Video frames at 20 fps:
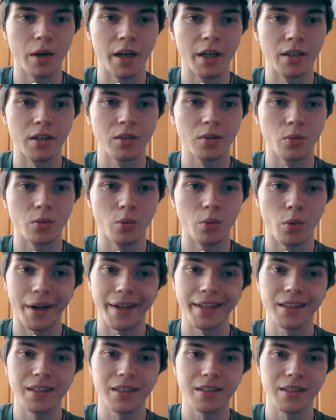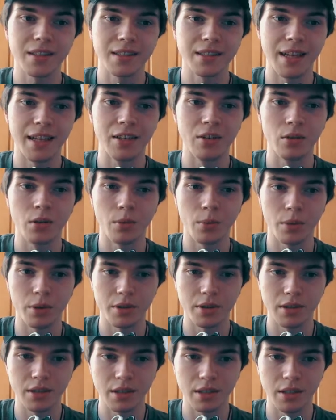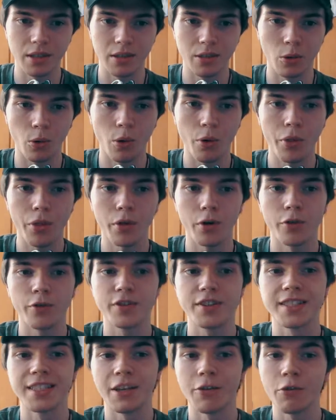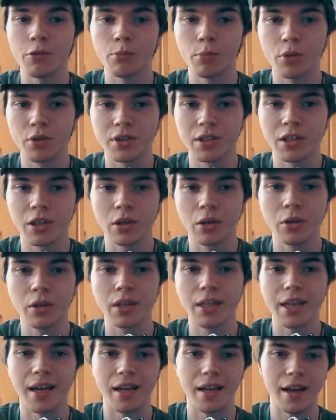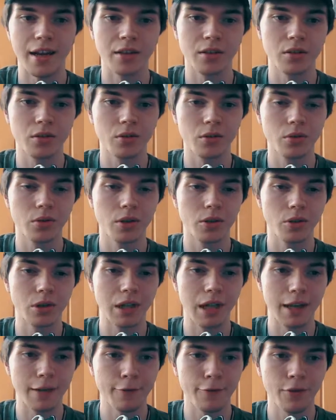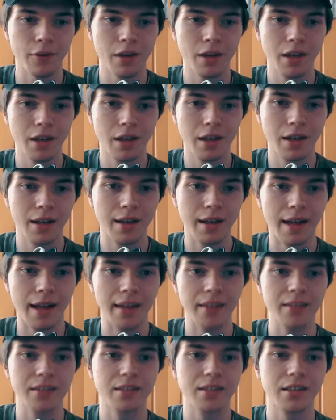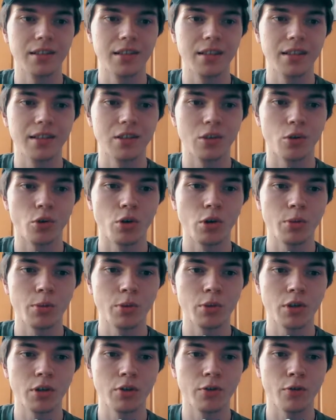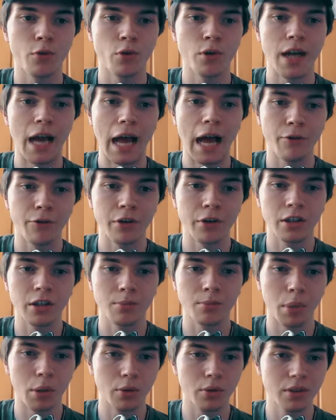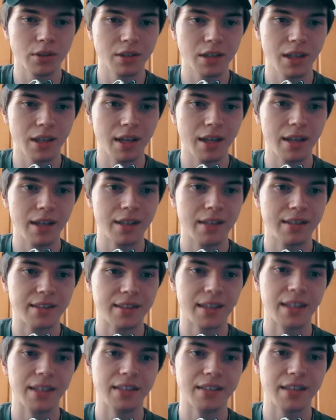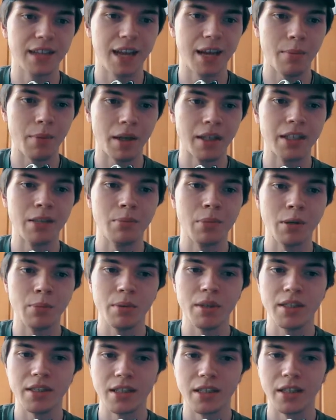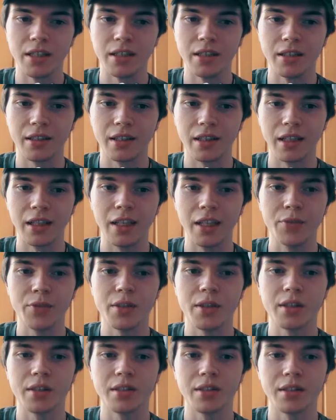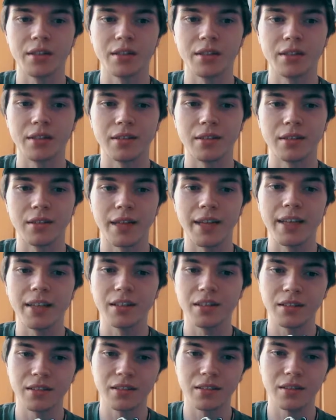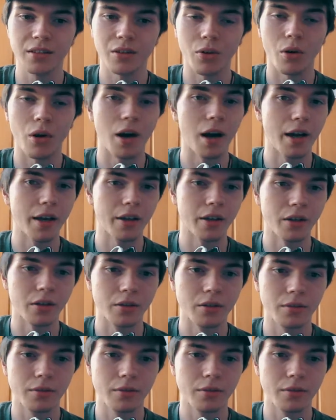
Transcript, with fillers: at Wright State University, the author of seven books, including A Guide to the Good Life, and he is a contributor for the Huffington Post, *Salon* Time, and the BBC. He lives in Dayton, Ohio.